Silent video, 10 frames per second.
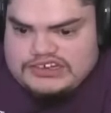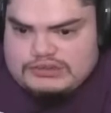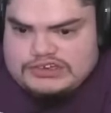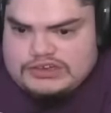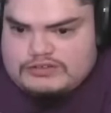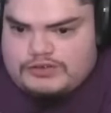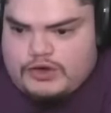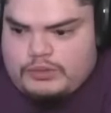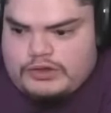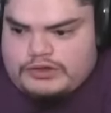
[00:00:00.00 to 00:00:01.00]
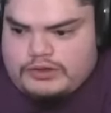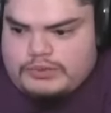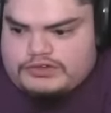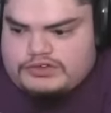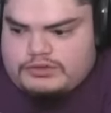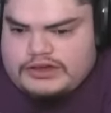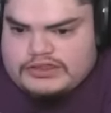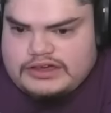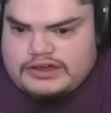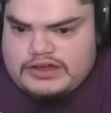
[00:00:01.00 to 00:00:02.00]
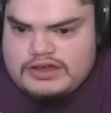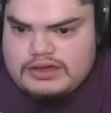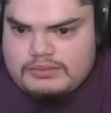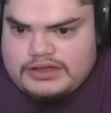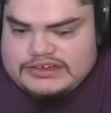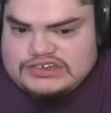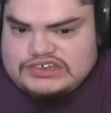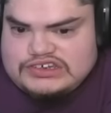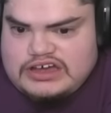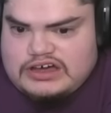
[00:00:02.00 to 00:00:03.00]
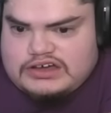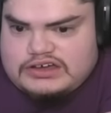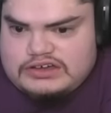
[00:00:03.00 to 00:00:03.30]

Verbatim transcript: he was looking for home run number two right there. But I suck.